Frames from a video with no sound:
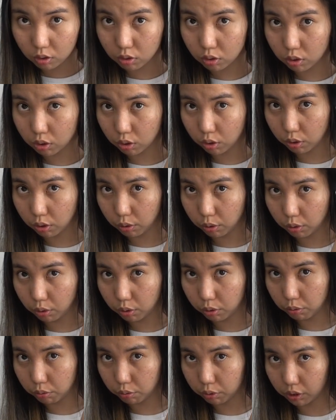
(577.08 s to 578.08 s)

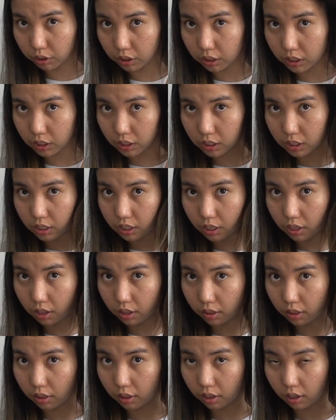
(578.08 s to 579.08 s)
so release
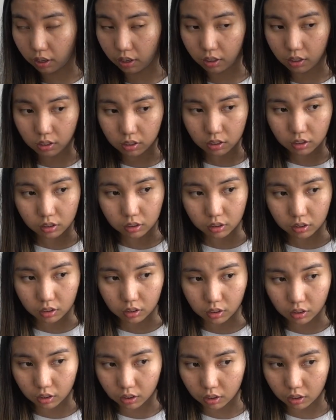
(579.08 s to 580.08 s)
that
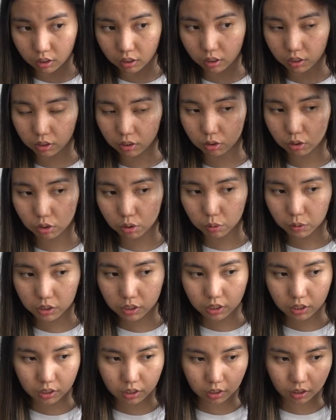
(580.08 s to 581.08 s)
and then
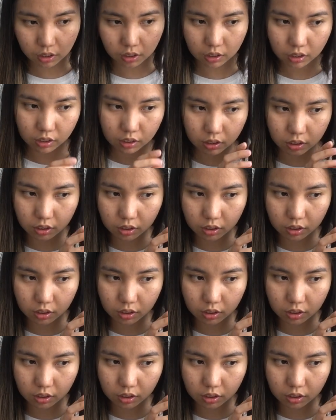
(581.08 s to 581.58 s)
twist it